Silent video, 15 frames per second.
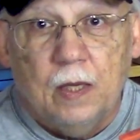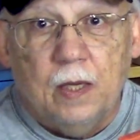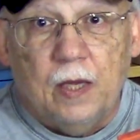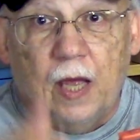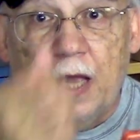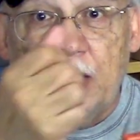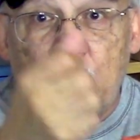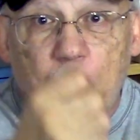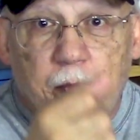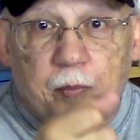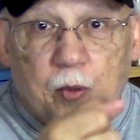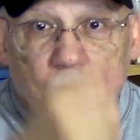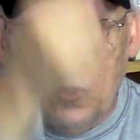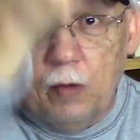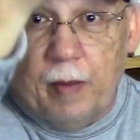and you
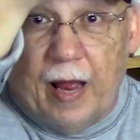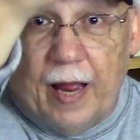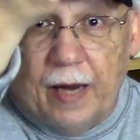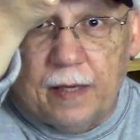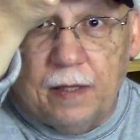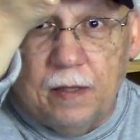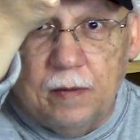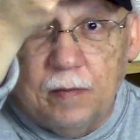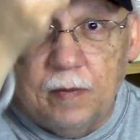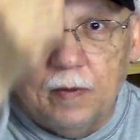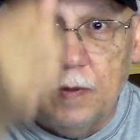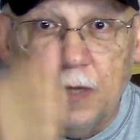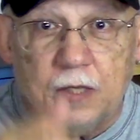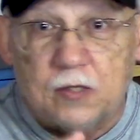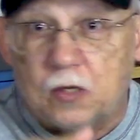pull back,
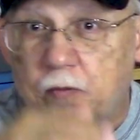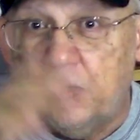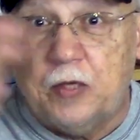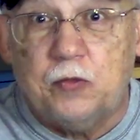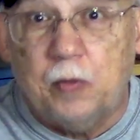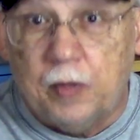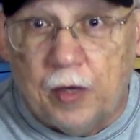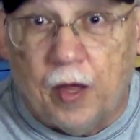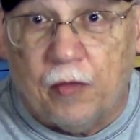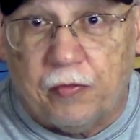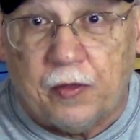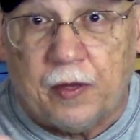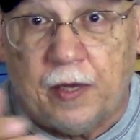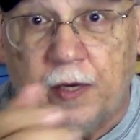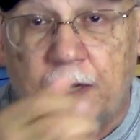a syringe with
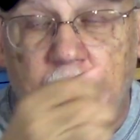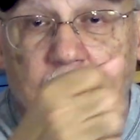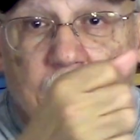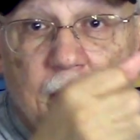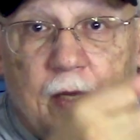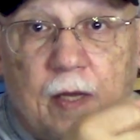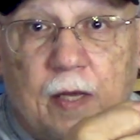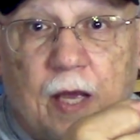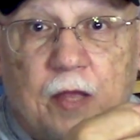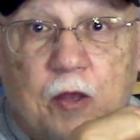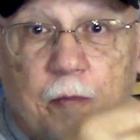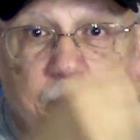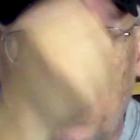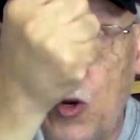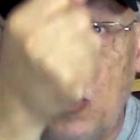nothing in it, and
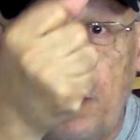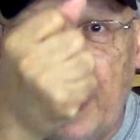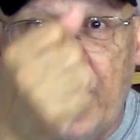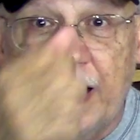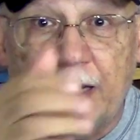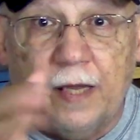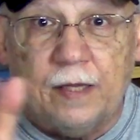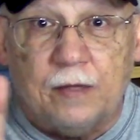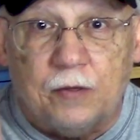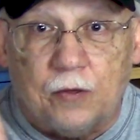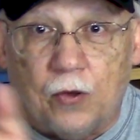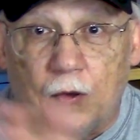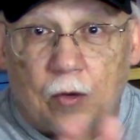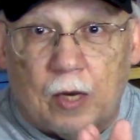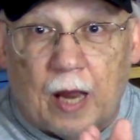you pull back and
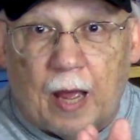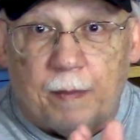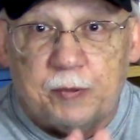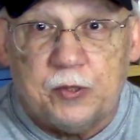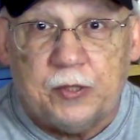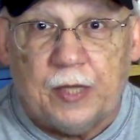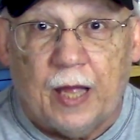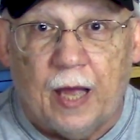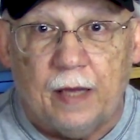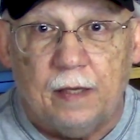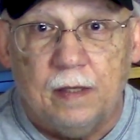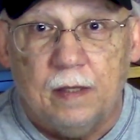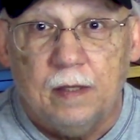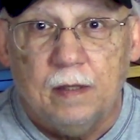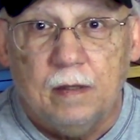collapse that
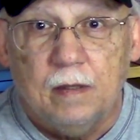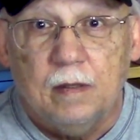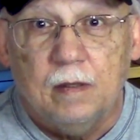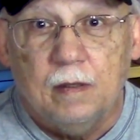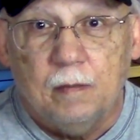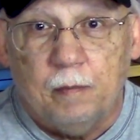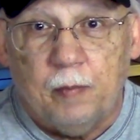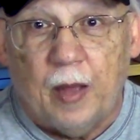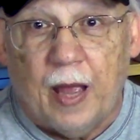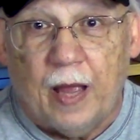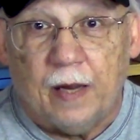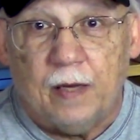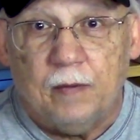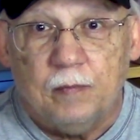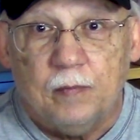
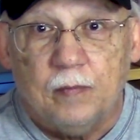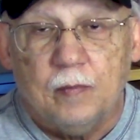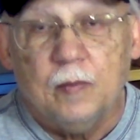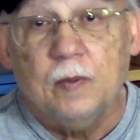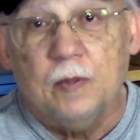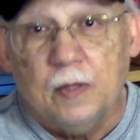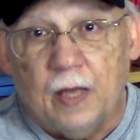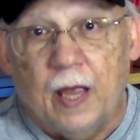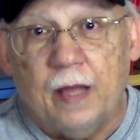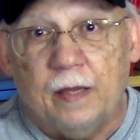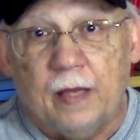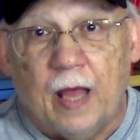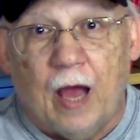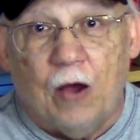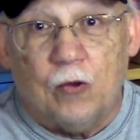bag.
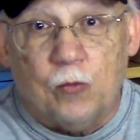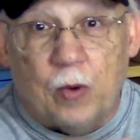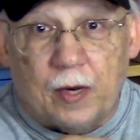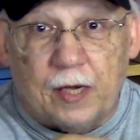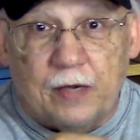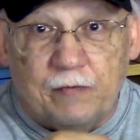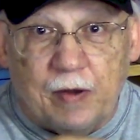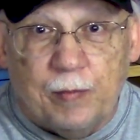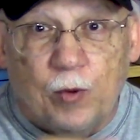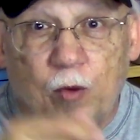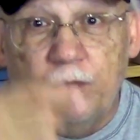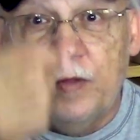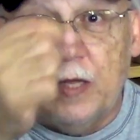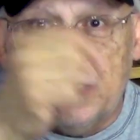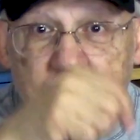And now quickly
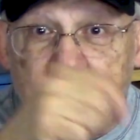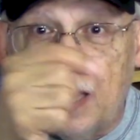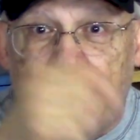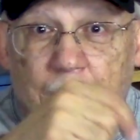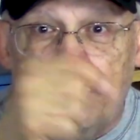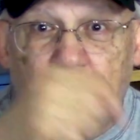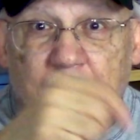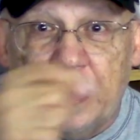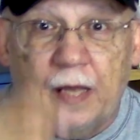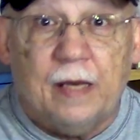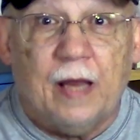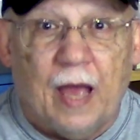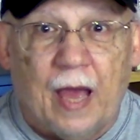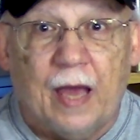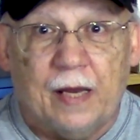remove this and begin
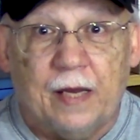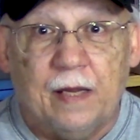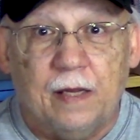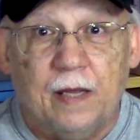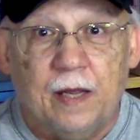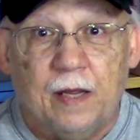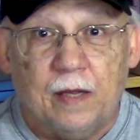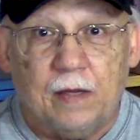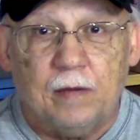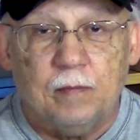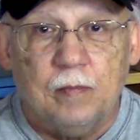adding ink